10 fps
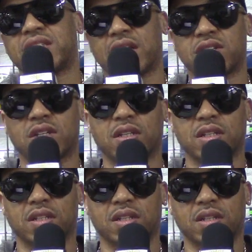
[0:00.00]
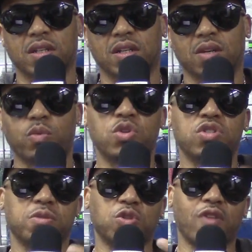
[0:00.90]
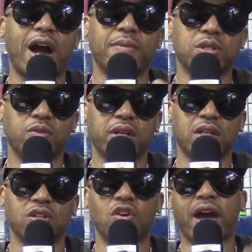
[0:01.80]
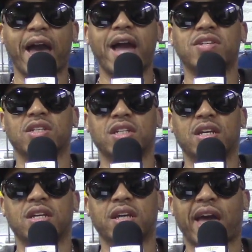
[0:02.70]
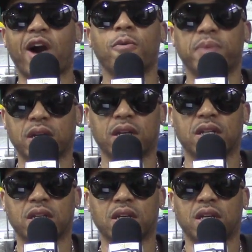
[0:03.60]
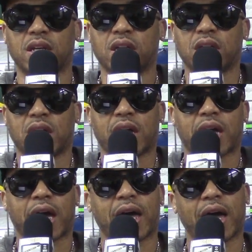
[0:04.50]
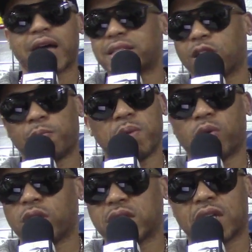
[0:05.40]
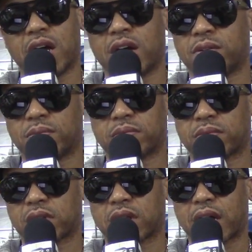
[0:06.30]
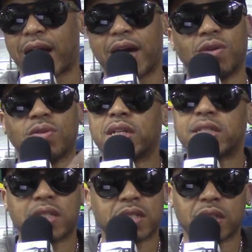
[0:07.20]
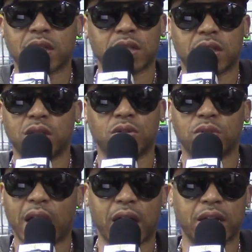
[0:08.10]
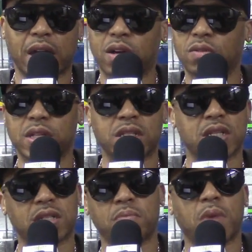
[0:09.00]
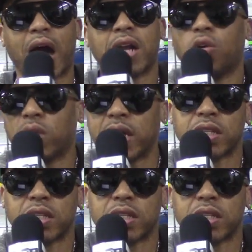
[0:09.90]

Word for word: attention, when you subscribe to it, you're actually helping it. I tell people all the time, I don't listen to Little Yachty. I don't listen to I don't